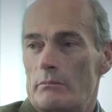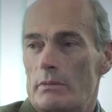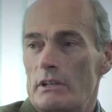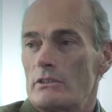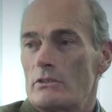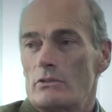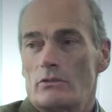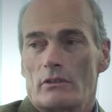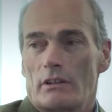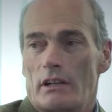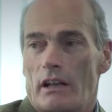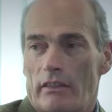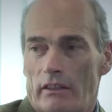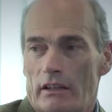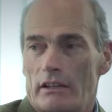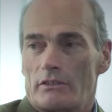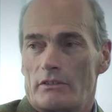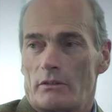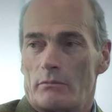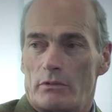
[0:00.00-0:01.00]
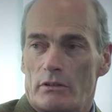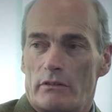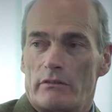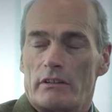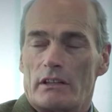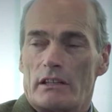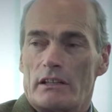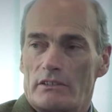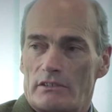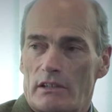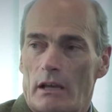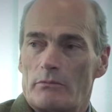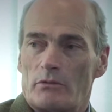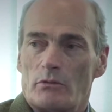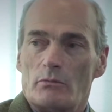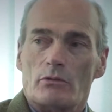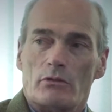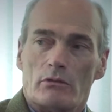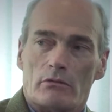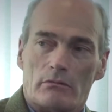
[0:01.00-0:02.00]
Bitcoin, I think, is a perfectly
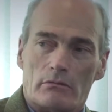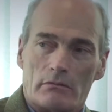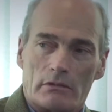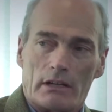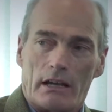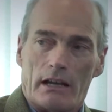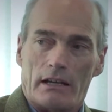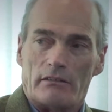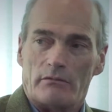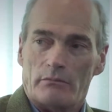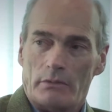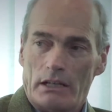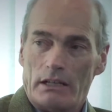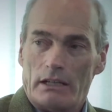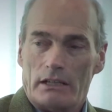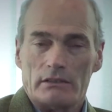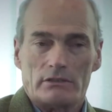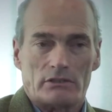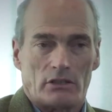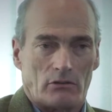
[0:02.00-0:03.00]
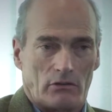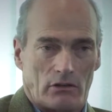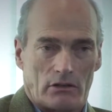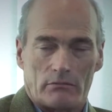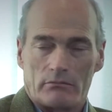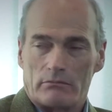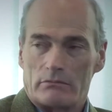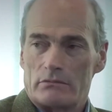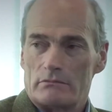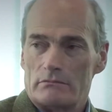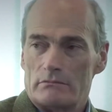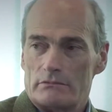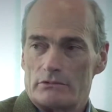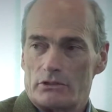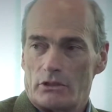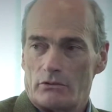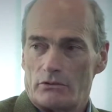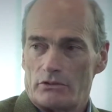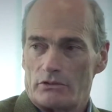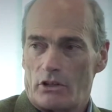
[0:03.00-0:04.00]
acceptable kind of money. So
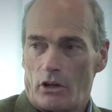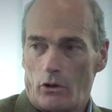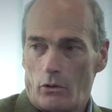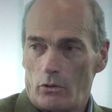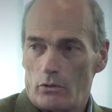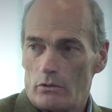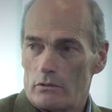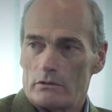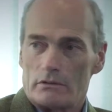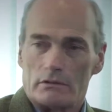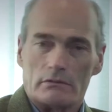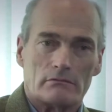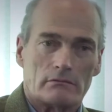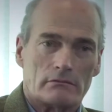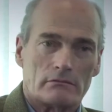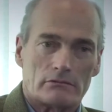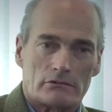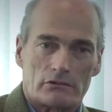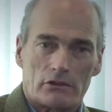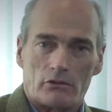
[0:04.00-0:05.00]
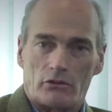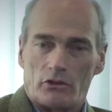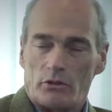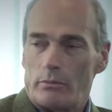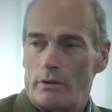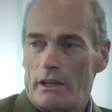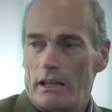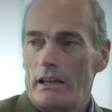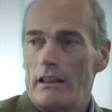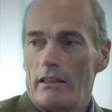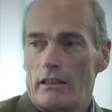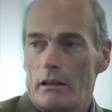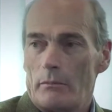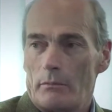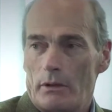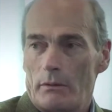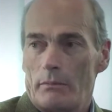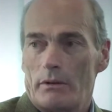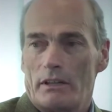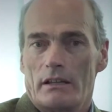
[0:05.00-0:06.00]
is gold, and so could be anything
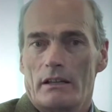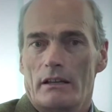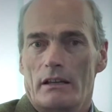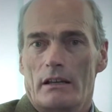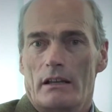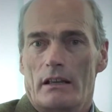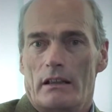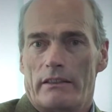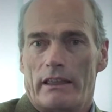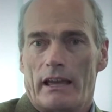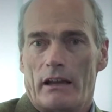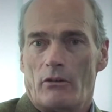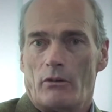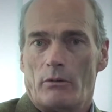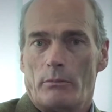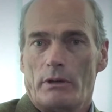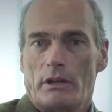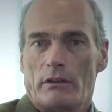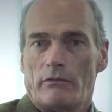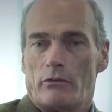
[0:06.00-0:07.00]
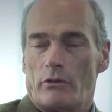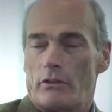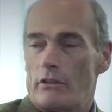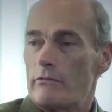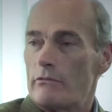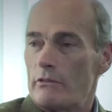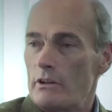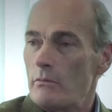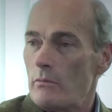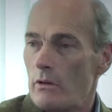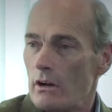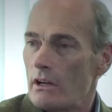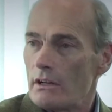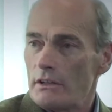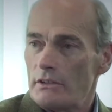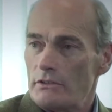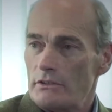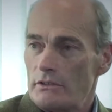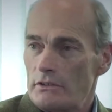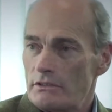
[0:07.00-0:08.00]
be. But that would be for the free
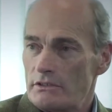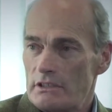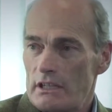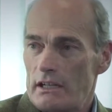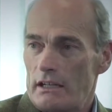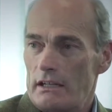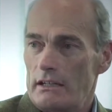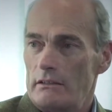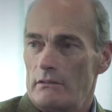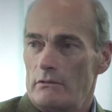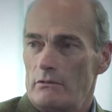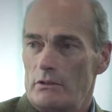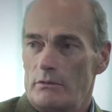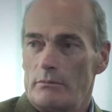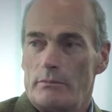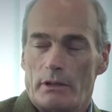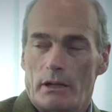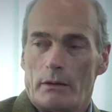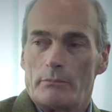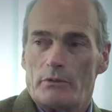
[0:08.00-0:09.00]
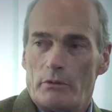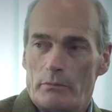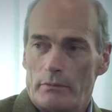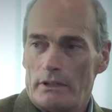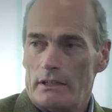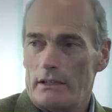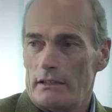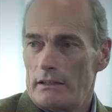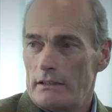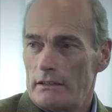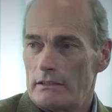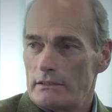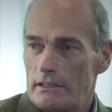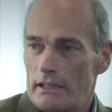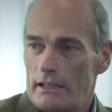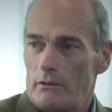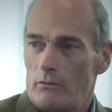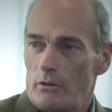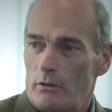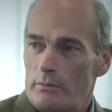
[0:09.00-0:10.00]
market to decide. It wouldn't be up to me to
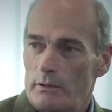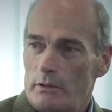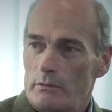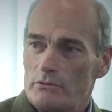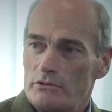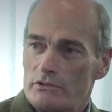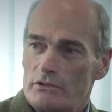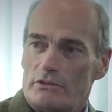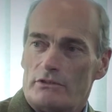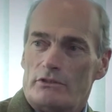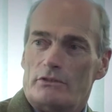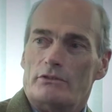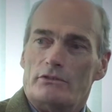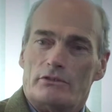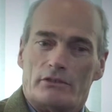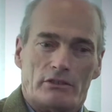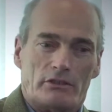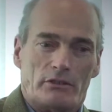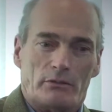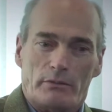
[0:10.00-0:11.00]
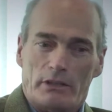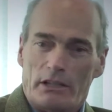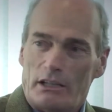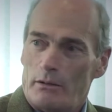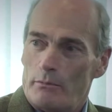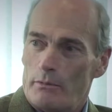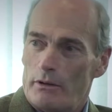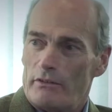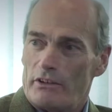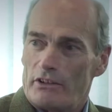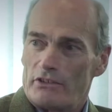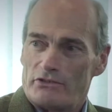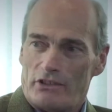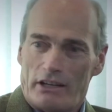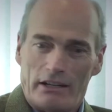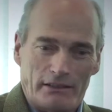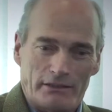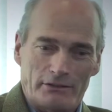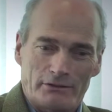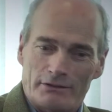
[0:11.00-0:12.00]
decide what people should use as a medium of
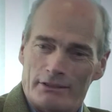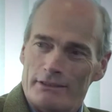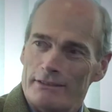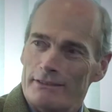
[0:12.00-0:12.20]
exchange.